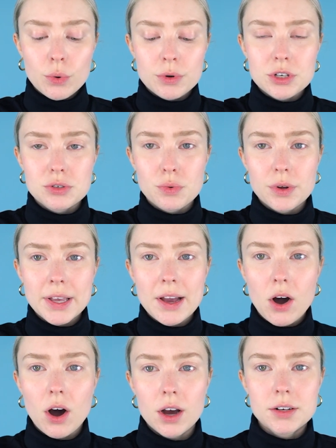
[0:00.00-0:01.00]
which is really
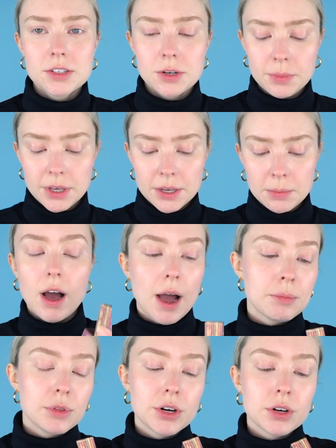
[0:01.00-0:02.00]
odd to me.
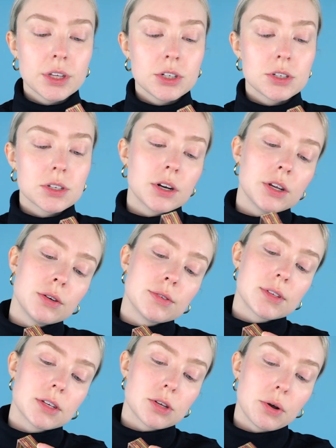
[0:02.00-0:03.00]
I'm literally just gonna
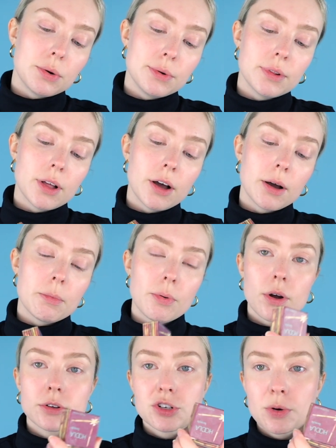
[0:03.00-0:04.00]
use this Hoola
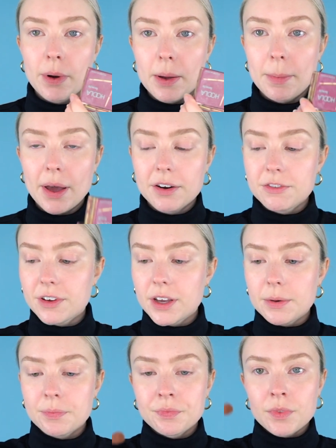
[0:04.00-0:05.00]
bronzer by
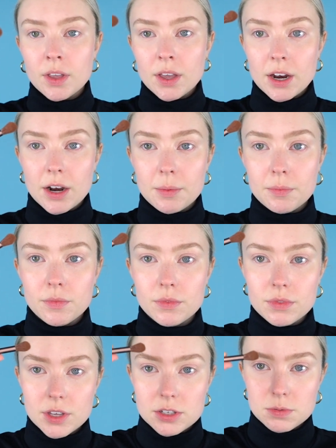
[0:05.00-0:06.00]
Benefit. And
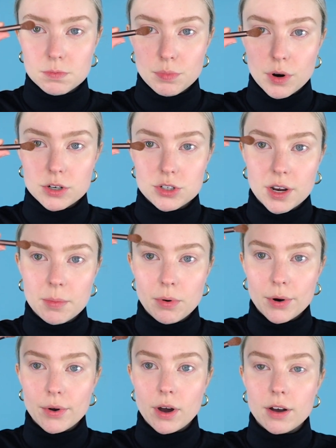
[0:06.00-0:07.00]
this brush I
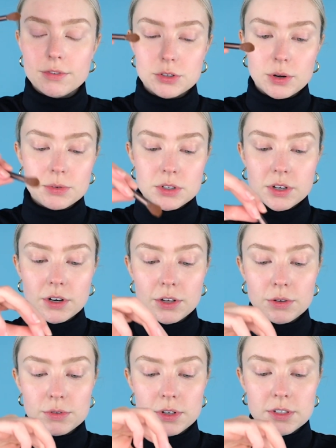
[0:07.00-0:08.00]
broke off, so I'm just gonna
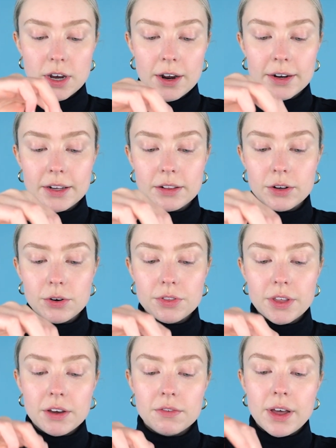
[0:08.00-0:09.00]
use a tiny little
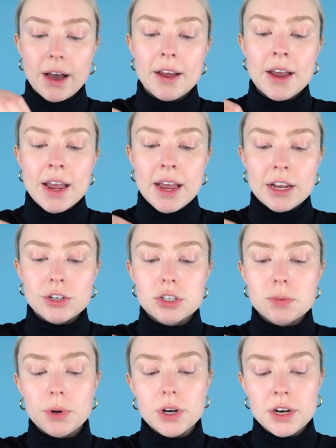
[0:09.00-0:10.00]
thing of that and
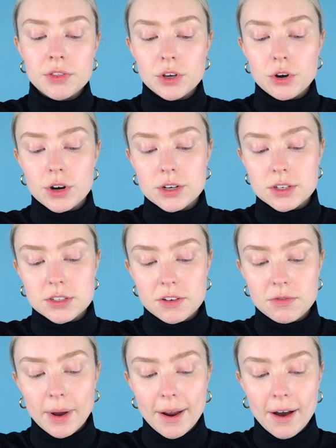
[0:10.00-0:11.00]
just put it in the creases of
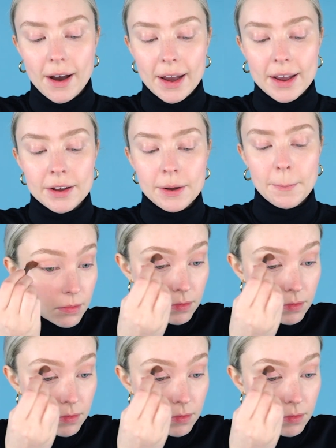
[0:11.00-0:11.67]
my eye.